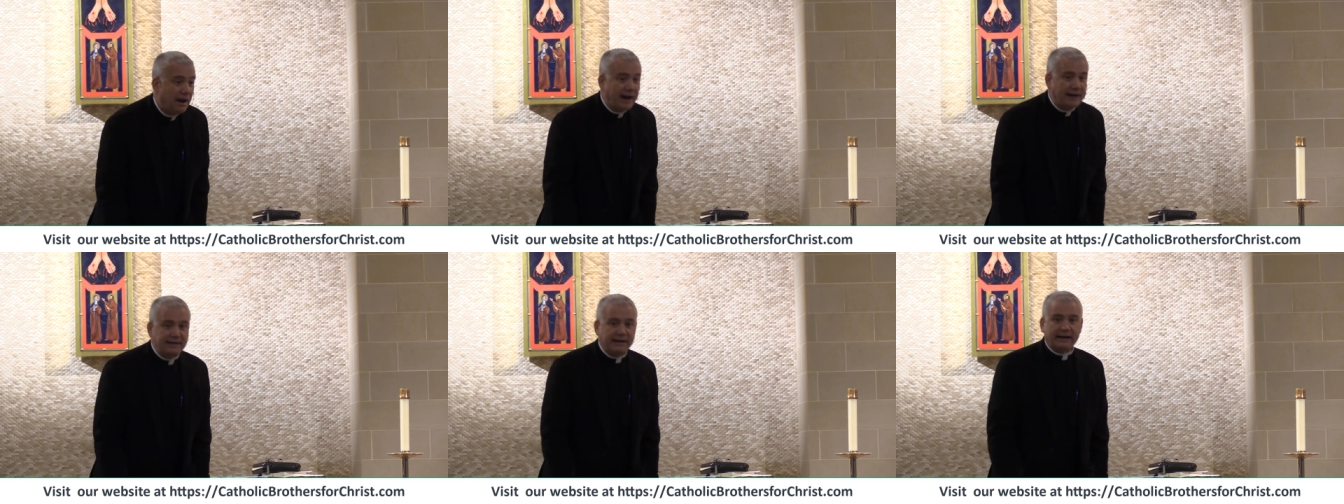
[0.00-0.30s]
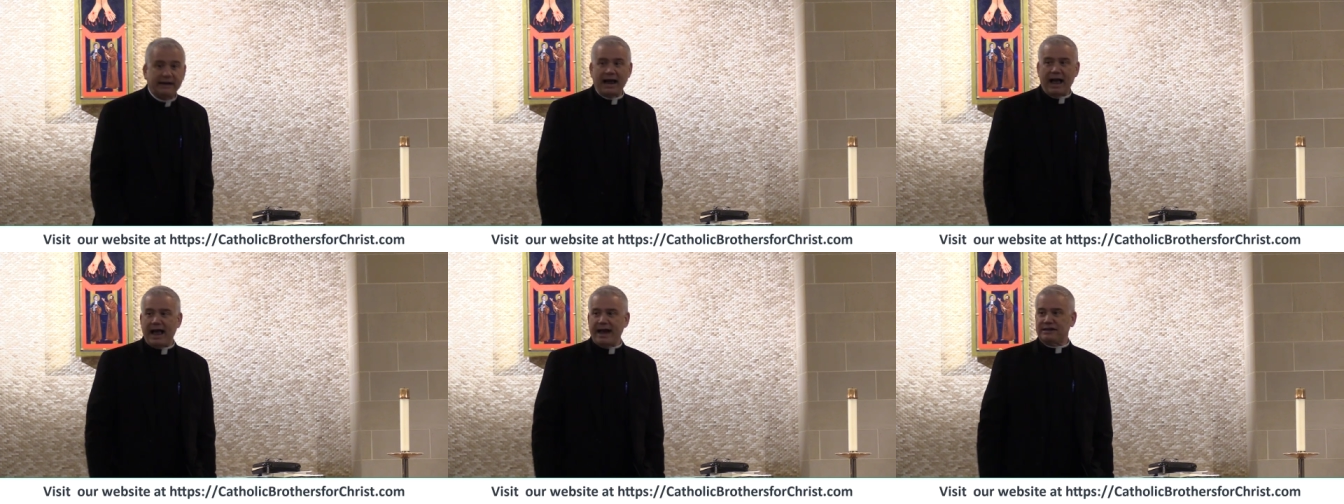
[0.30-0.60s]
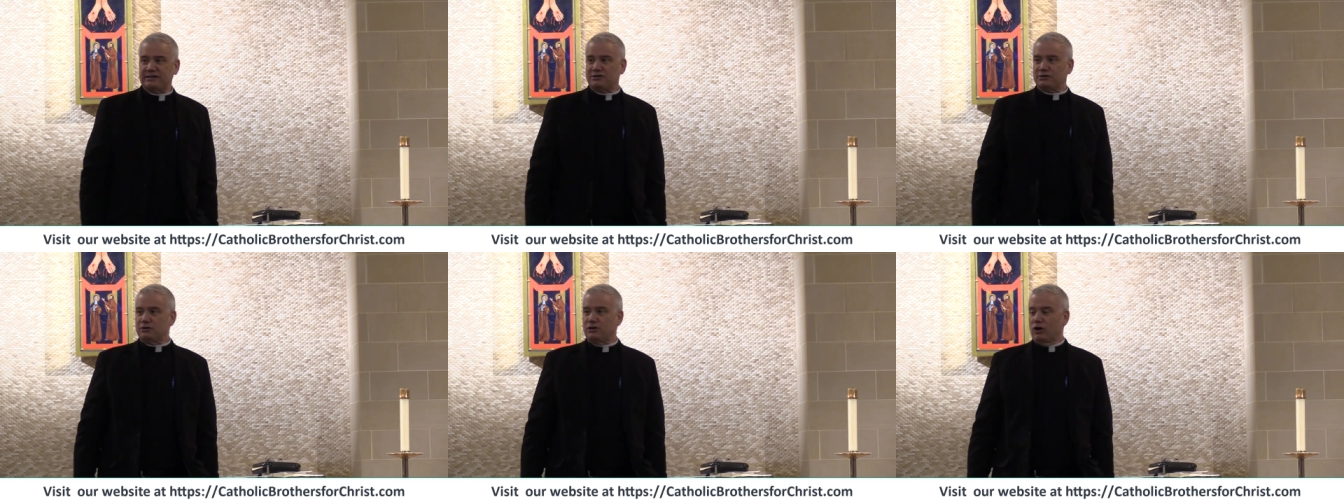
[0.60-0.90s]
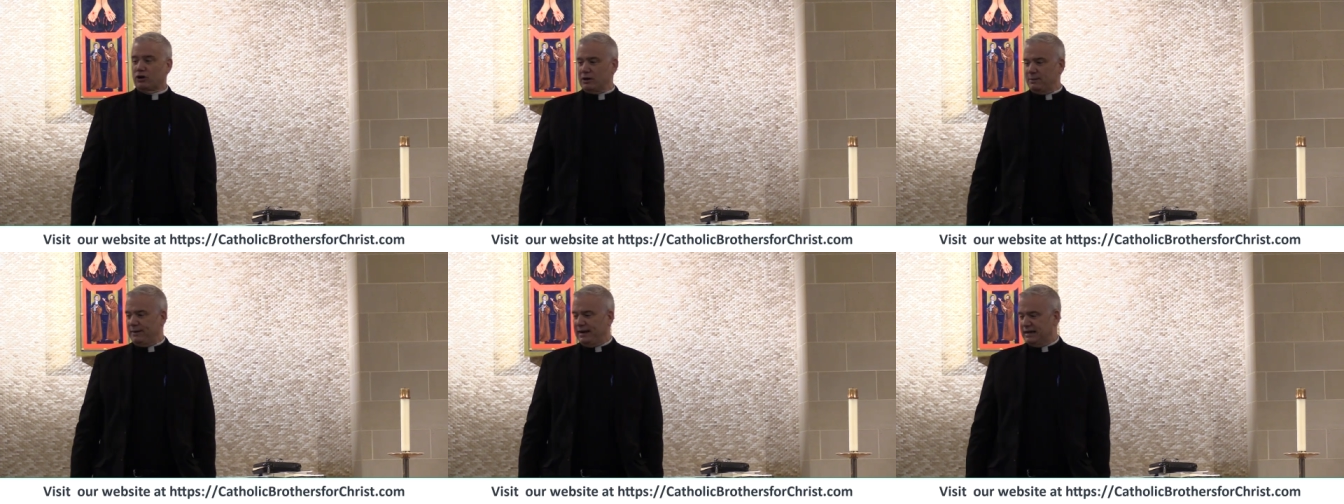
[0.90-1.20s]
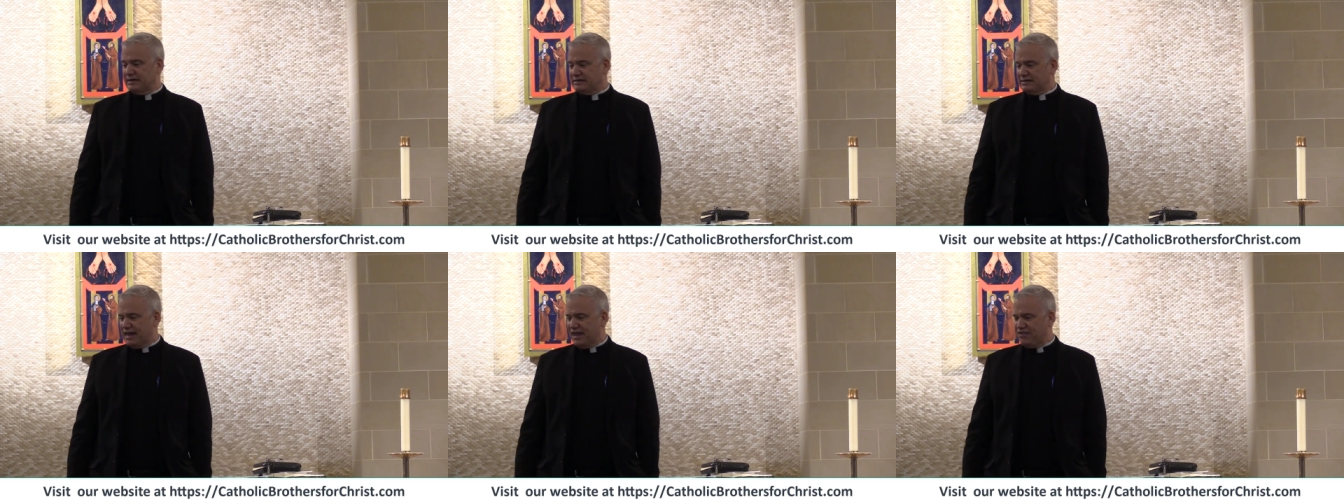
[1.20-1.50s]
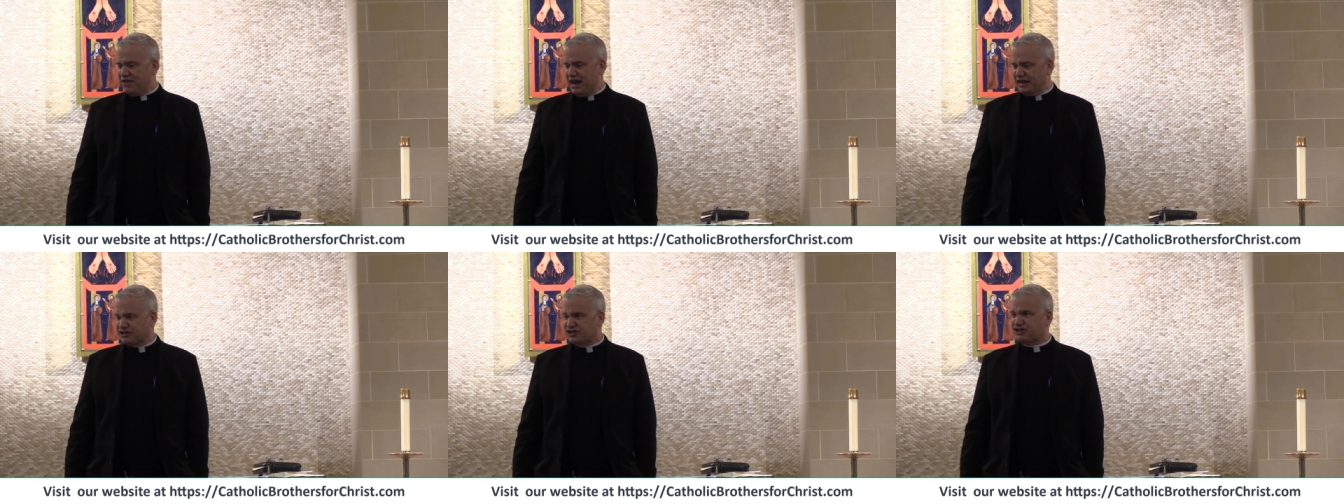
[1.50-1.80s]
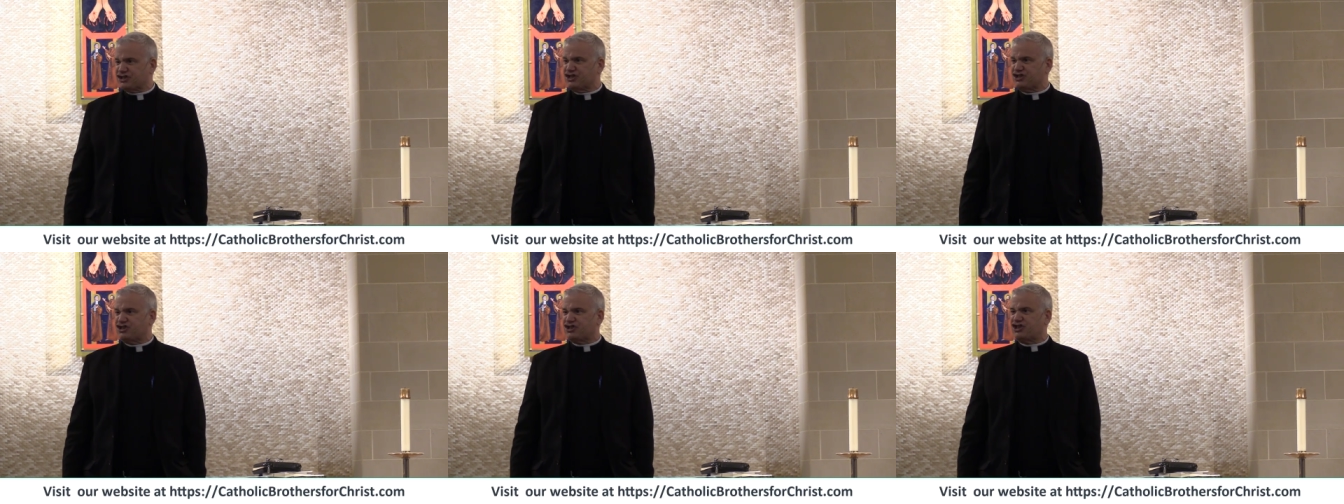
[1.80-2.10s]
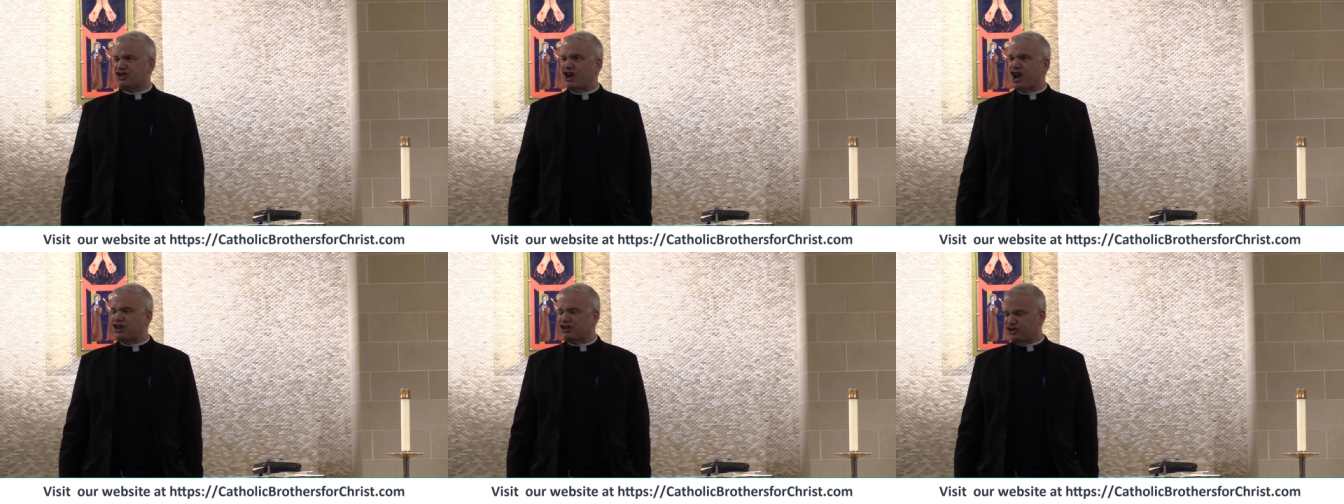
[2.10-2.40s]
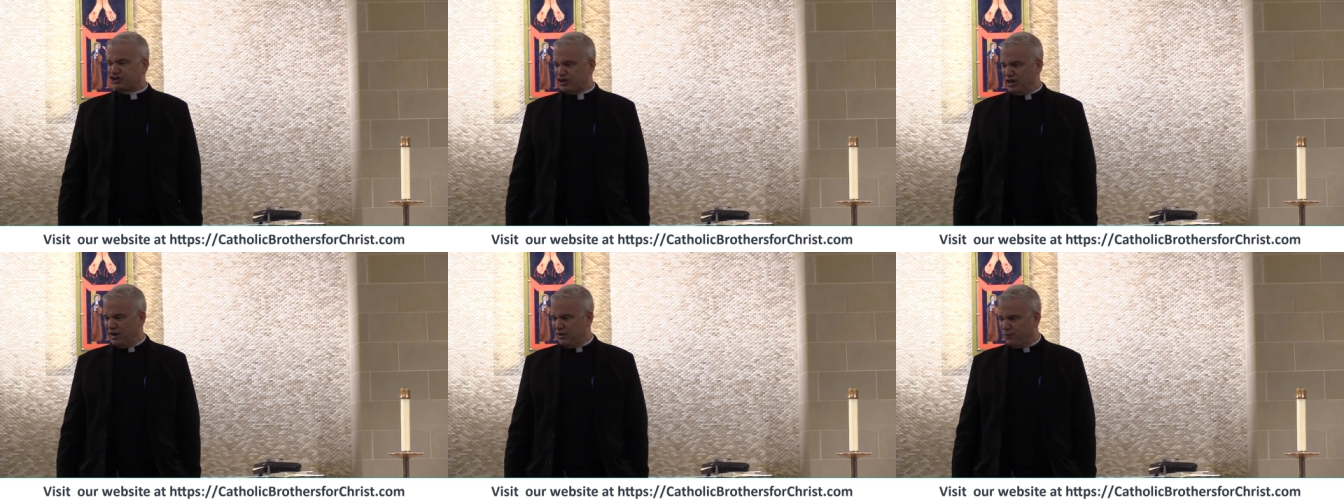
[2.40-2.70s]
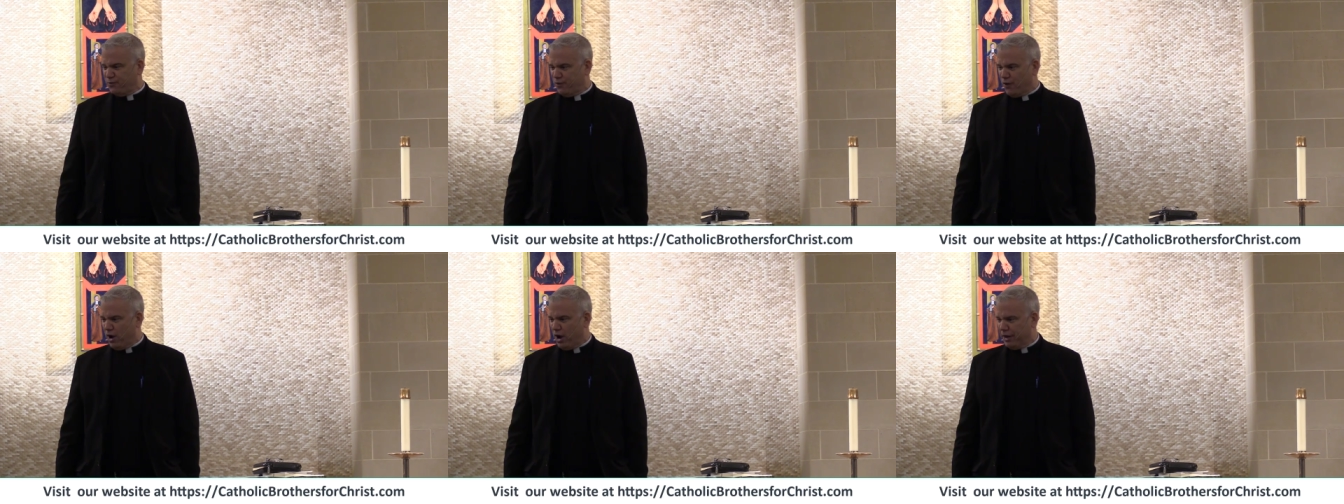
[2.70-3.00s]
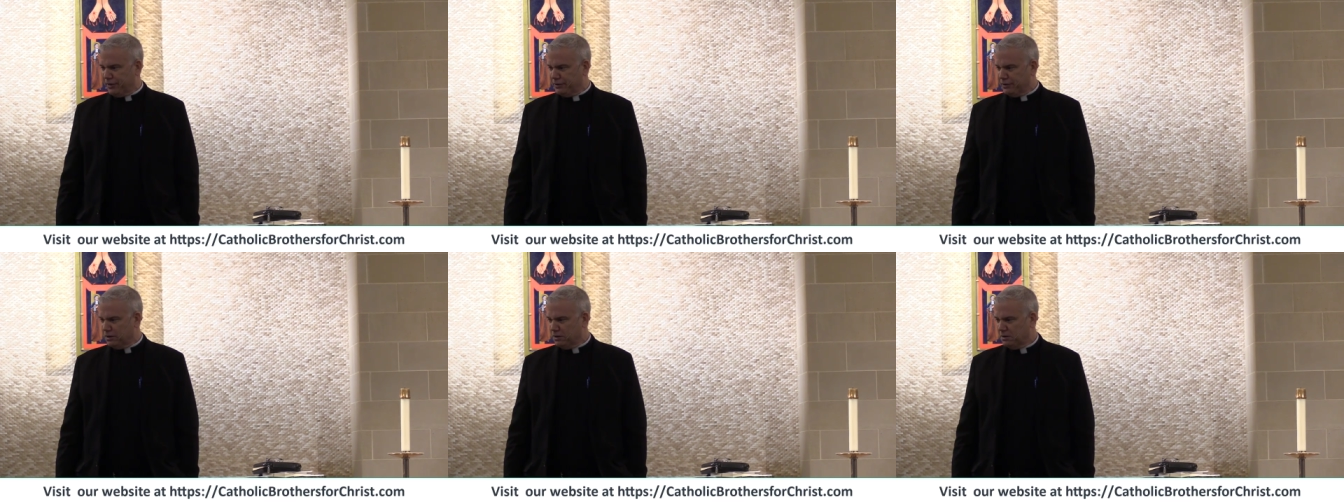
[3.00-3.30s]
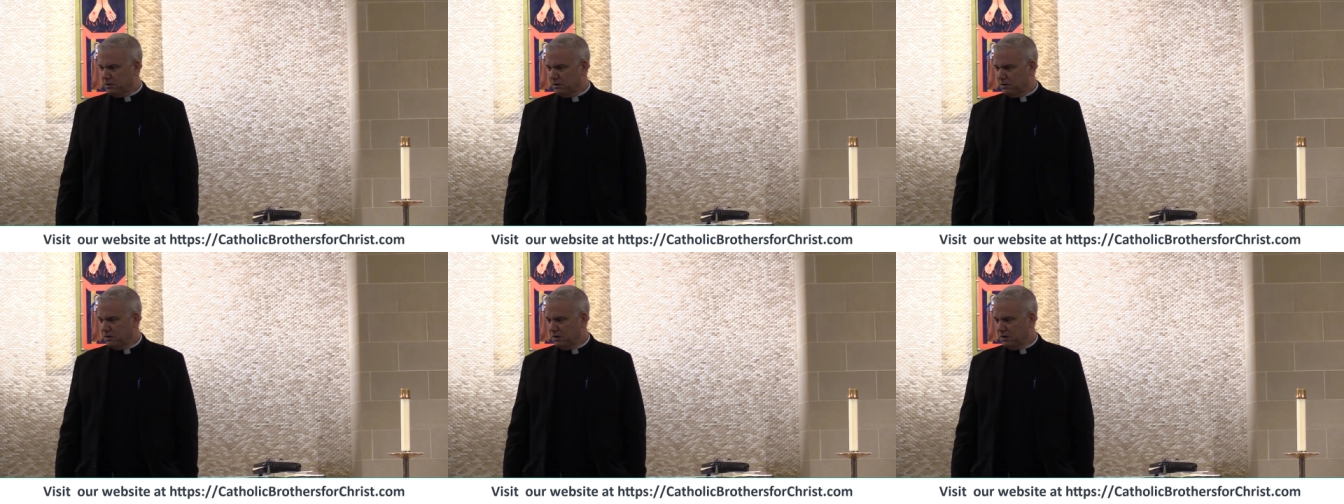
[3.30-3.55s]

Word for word: And the guys would look at me and say, That's disgusting, Father.